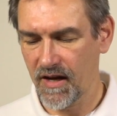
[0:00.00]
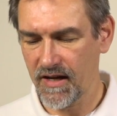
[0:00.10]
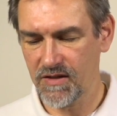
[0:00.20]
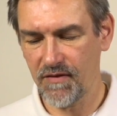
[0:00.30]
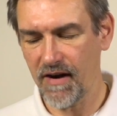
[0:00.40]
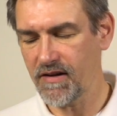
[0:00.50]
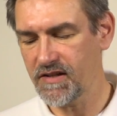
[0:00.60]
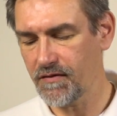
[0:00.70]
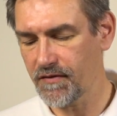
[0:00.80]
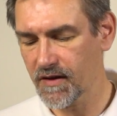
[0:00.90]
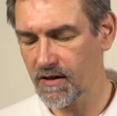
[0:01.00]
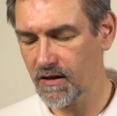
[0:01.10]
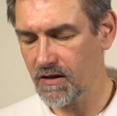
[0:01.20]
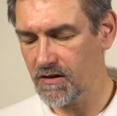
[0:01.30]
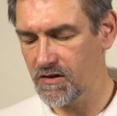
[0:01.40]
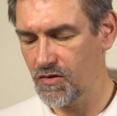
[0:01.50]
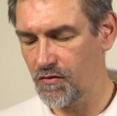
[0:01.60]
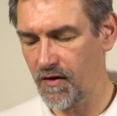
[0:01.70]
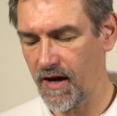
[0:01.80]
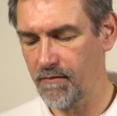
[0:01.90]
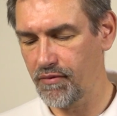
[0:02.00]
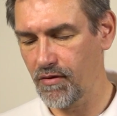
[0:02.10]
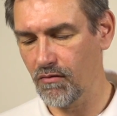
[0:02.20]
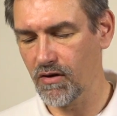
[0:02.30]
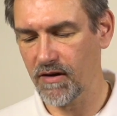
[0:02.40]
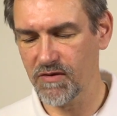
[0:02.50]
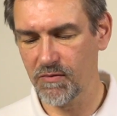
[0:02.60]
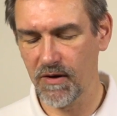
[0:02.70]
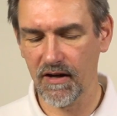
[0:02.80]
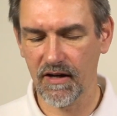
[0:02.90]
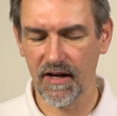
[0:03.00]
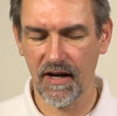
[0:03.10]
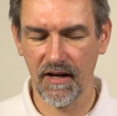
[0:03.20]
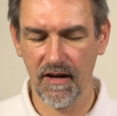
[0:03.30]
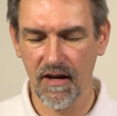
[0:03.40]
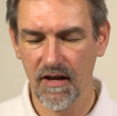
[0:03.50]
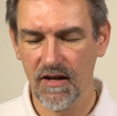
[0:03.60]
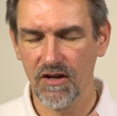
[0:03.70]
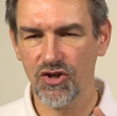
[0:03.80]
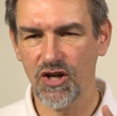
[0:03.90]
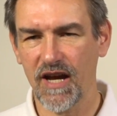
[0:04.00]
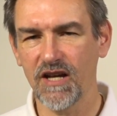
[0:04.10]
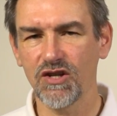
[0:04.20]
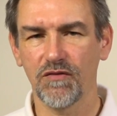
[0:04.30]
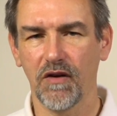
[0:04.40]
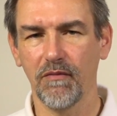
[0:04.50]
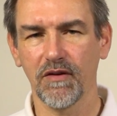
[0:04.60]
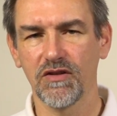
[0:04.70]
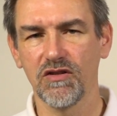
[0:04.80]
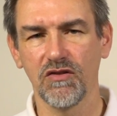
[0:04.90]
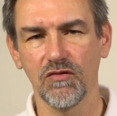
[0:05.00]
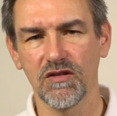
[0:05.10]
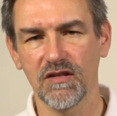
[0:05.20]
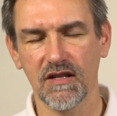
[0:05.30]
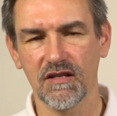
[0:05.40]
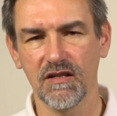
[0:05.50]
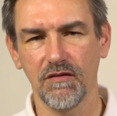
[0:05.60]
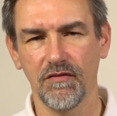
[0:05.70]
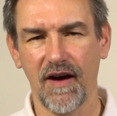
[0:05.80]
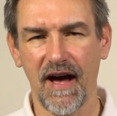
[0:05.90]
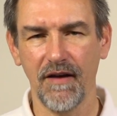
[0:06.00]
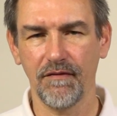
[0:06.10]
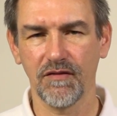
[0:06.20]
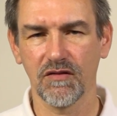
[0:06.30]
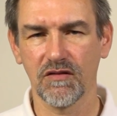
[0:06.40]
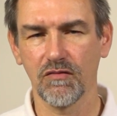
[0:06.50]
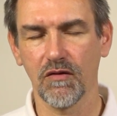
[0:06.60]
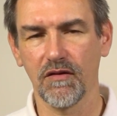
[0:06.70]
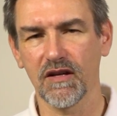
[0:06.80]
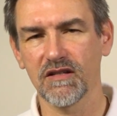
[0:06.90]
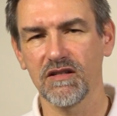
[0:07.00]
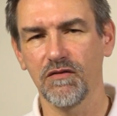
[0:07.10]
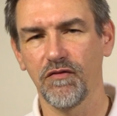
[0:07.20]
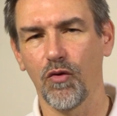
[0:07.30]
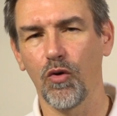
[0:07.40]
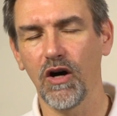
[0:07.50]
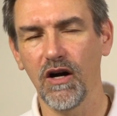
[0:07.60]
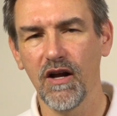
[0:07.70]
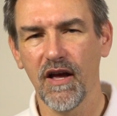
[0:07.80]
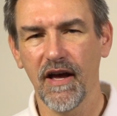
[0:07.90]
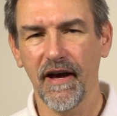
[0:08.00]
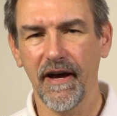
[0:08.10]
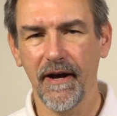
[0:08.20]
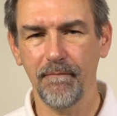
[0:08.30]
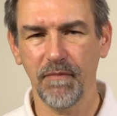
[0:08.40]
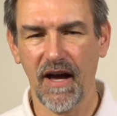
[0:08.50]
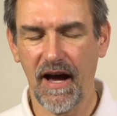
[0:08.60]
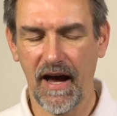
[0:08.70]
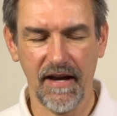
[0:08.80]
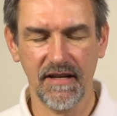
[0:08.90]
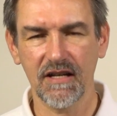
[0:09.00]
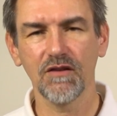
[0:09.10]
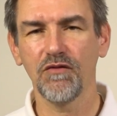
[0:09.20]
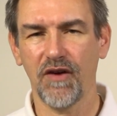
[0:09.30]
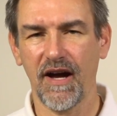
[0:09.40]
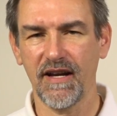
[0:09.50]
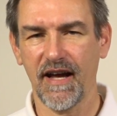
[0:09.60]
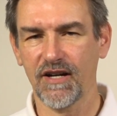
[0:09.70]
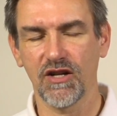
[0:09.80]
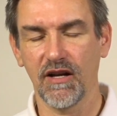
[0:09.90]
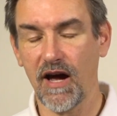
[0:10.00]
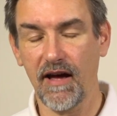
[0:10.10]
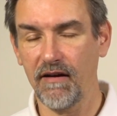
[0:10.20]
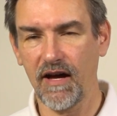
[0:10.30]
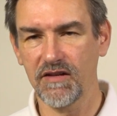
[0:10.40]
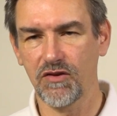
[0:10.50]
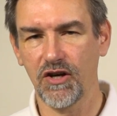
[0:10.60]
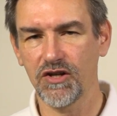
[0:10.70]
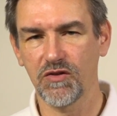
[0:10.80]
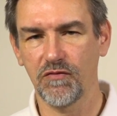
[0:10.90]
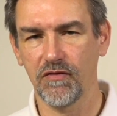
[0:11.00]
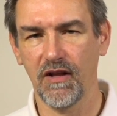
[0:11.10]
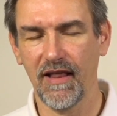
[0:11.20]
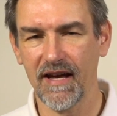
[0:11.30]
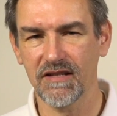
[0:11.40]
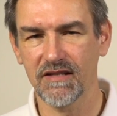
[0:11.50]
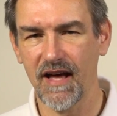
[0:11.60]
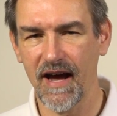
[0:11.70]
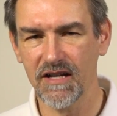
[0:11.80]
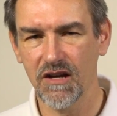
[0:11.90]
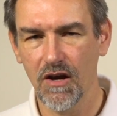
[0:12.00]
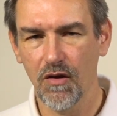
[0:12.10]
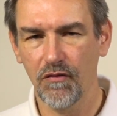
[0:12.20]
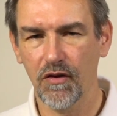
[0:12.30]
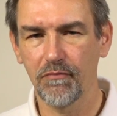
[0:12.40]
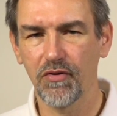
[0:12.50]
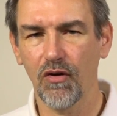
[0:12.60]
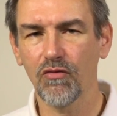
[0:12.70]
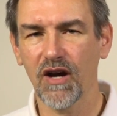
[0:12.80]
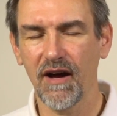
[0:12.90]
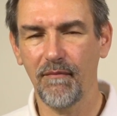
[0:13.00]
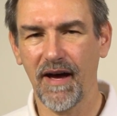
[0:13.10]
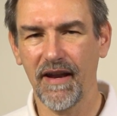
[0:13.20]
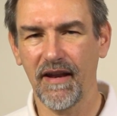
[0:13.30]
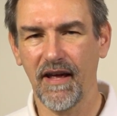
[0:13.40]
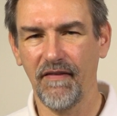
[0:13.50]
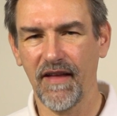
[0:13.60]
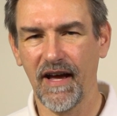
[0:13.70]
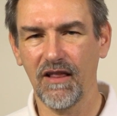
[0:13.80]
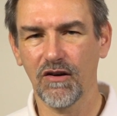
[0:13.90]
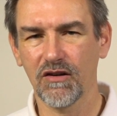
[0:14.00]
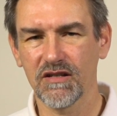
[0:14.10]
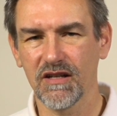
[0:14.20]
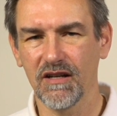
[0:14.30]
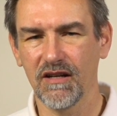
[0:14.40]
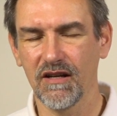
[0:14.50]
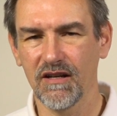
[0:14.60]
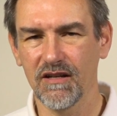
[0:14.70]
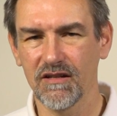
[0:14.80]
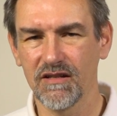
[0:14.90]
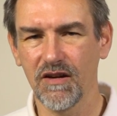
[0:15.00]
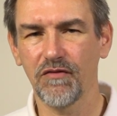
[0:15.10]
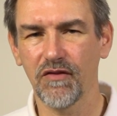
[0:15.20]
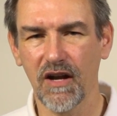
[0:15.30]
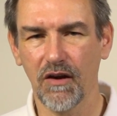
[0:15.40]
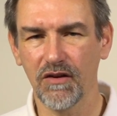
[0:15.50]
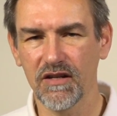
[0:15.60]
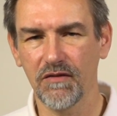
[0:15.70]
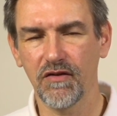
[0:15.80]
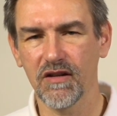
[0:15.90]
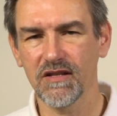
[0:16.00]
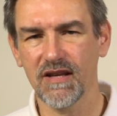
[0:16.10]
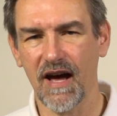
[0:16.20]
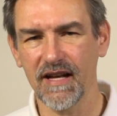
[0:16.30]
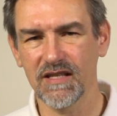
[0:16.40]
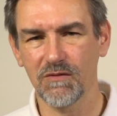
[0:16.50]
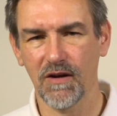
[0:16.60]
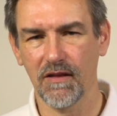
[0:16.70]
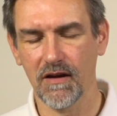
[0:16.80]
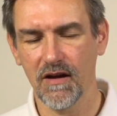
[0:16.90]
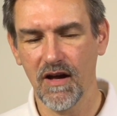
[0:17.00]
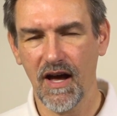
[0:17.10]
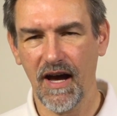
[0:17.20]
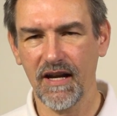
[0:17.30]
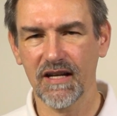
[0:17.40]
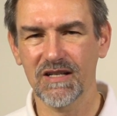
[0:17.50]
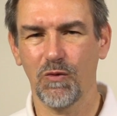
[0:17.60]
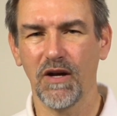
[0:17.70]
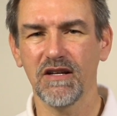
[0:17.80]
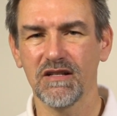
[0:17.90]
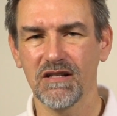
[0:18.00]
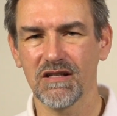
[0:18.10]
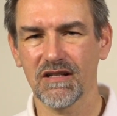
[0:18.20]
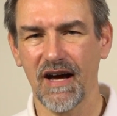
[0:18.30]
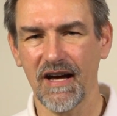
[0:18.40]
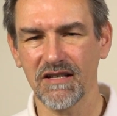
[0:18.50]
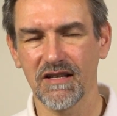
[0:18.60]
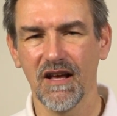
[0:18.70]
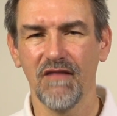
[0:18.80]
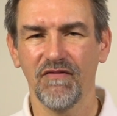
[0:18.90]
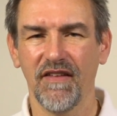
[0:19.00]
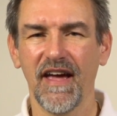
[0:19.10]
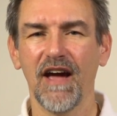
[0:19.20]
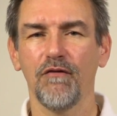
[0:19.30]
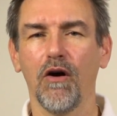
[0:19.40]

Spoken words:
It's very difficult to find programs where you can change from the 265 to 264. I didn't find, actually, I searched last night for a program and I looked on different sites where the NX1 is discussed, and they have